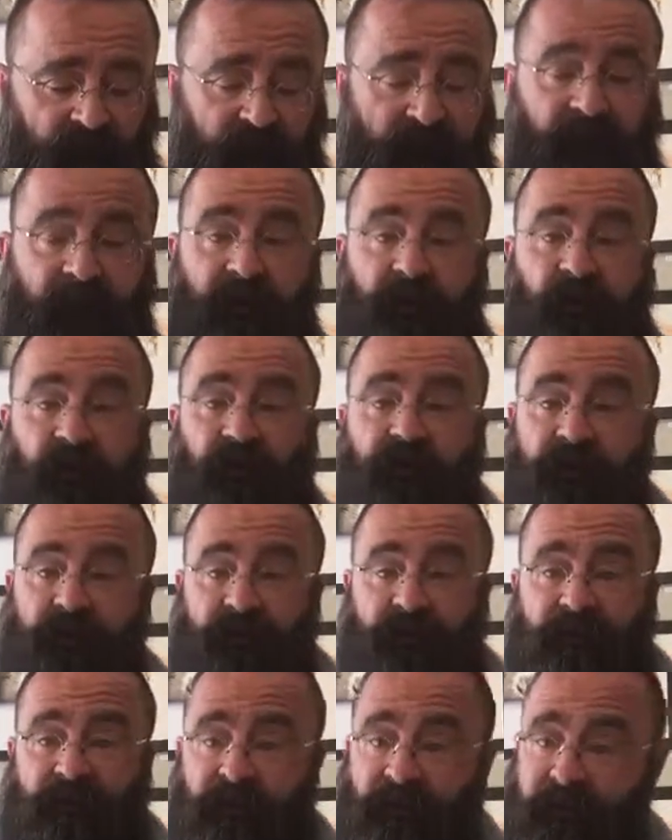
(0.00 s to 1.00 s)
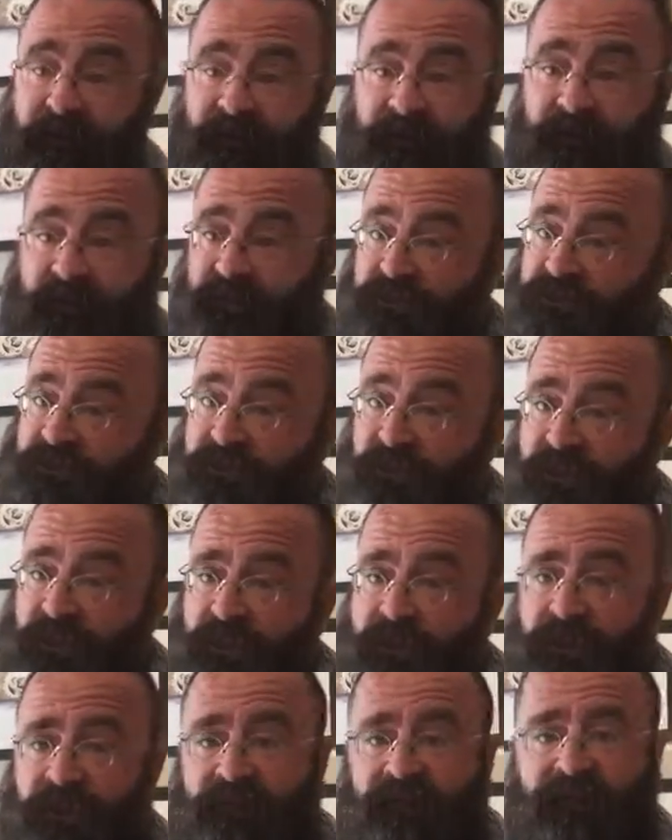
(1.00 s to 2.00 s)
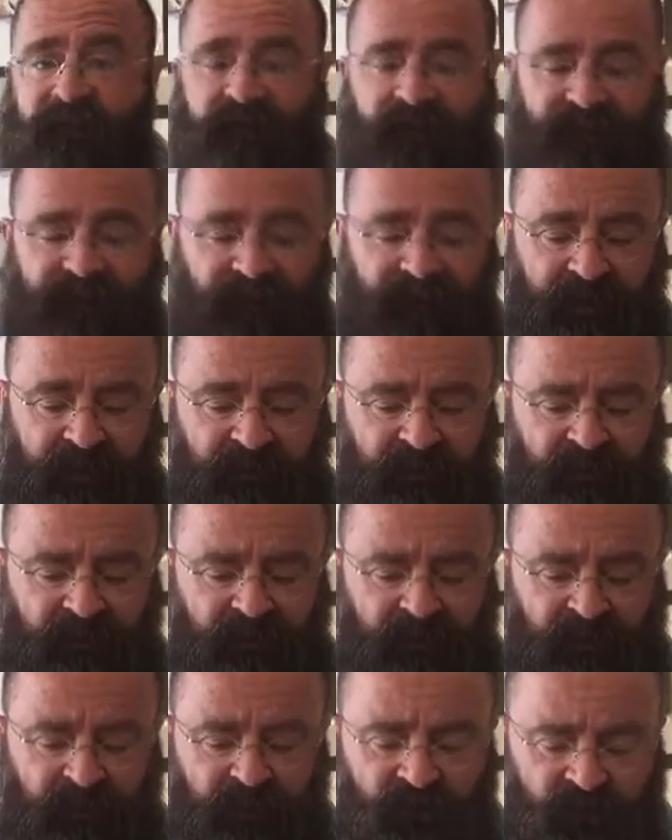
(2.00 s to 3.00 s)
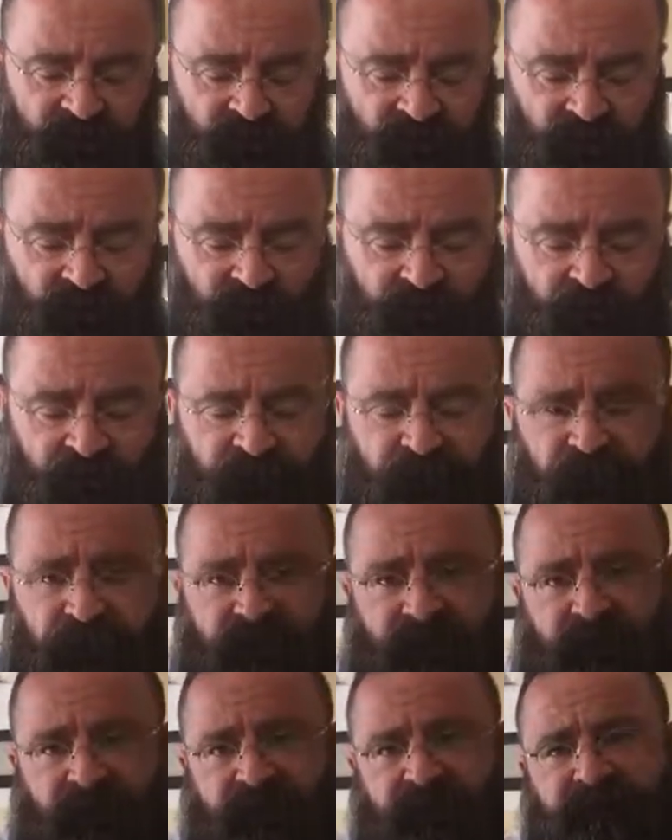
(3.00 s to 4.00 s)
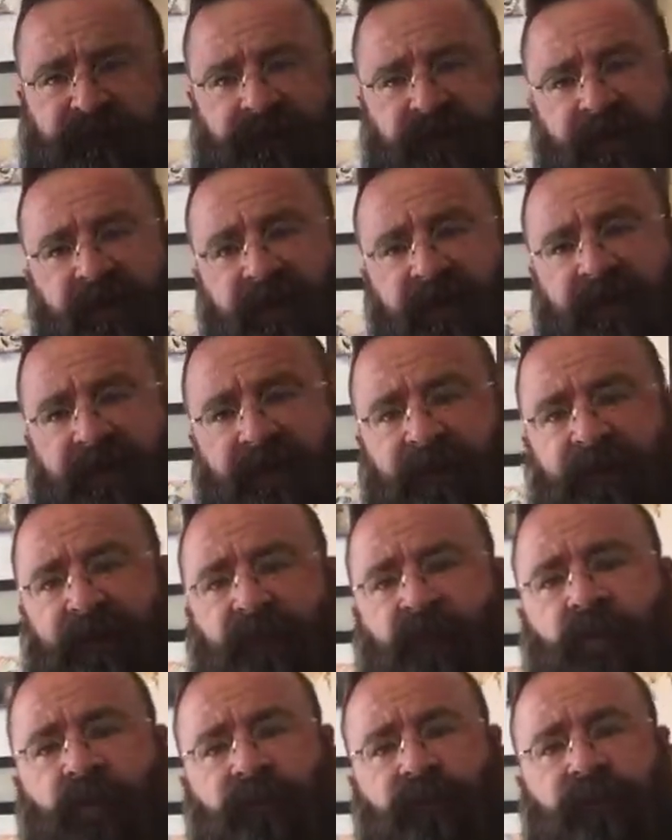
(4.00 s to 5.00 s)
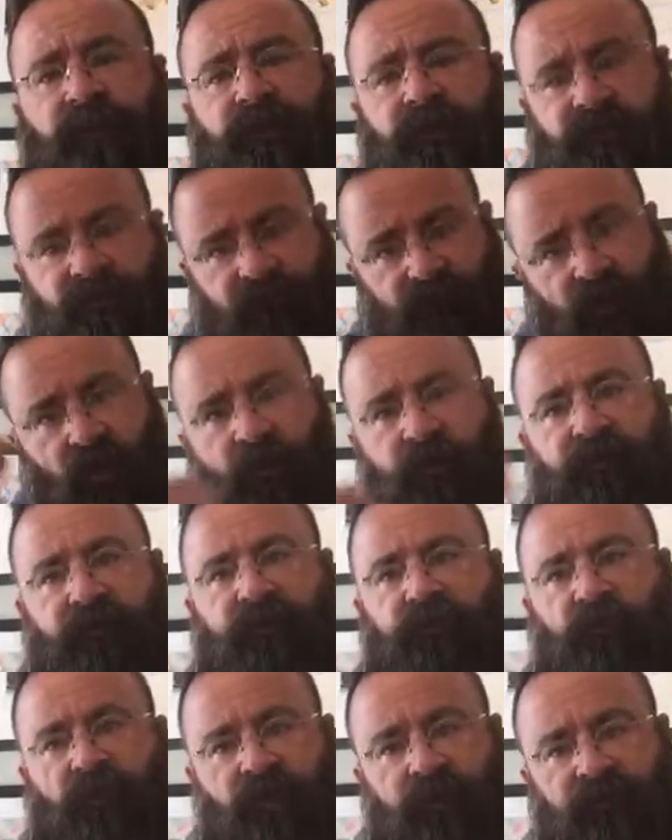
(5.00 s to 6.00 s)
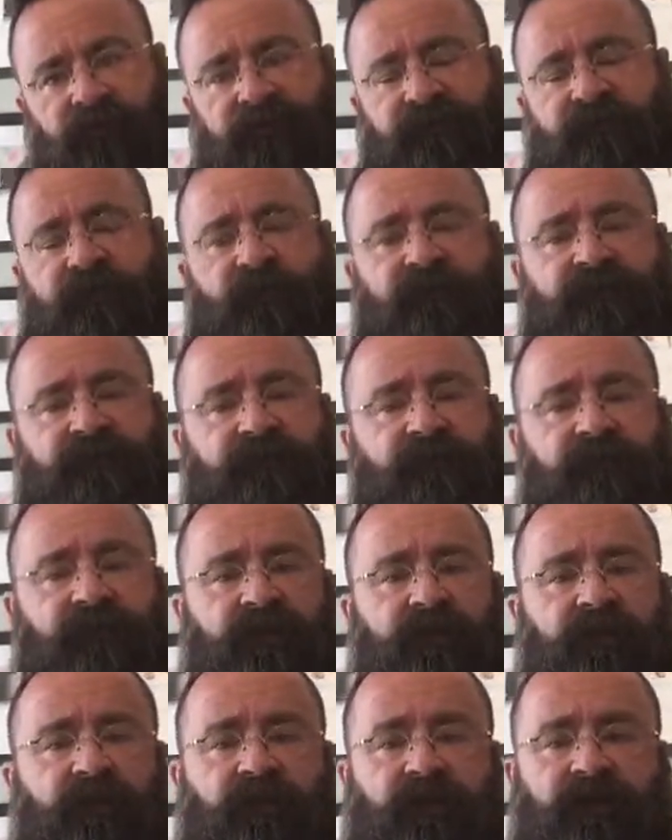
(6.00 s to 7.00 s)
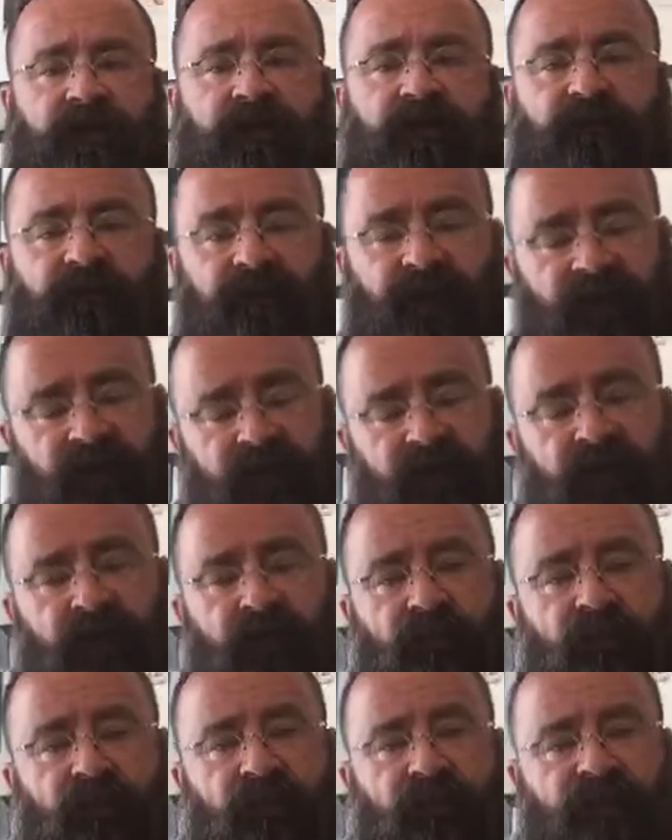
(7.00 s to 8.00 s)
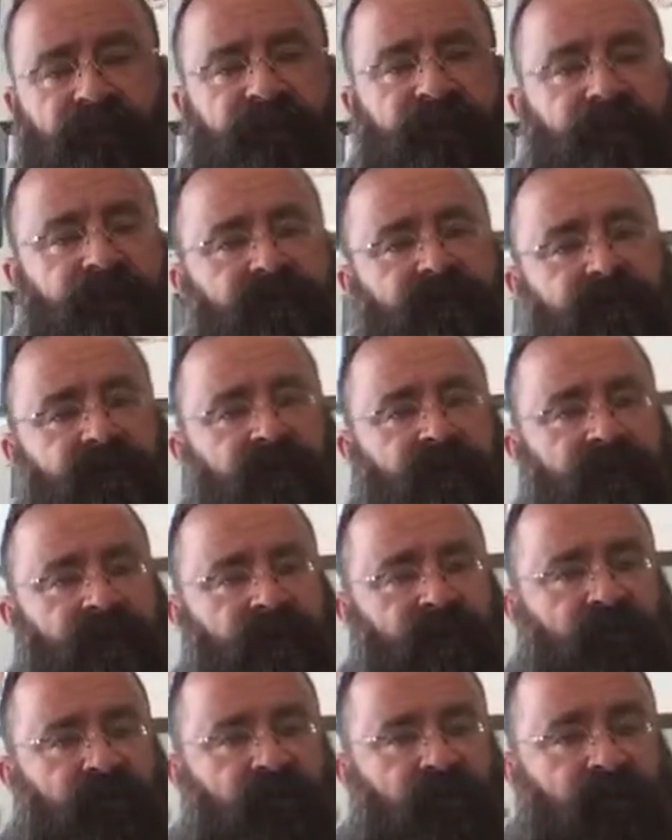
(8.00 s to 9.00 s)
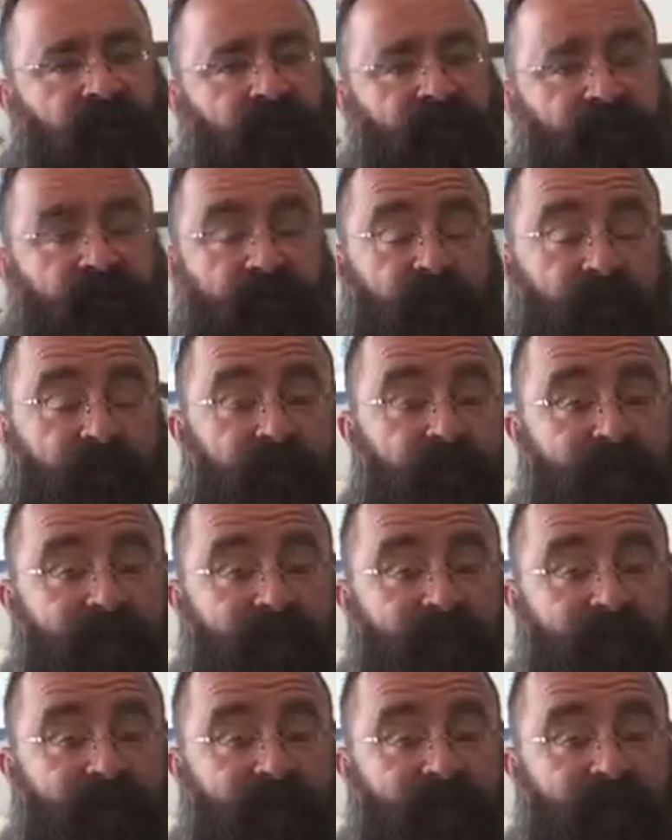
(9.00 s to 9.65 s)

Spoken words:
but ultimately I only used one color to get that. So today, hopefully you've gone through all the steps in the video process, and you have been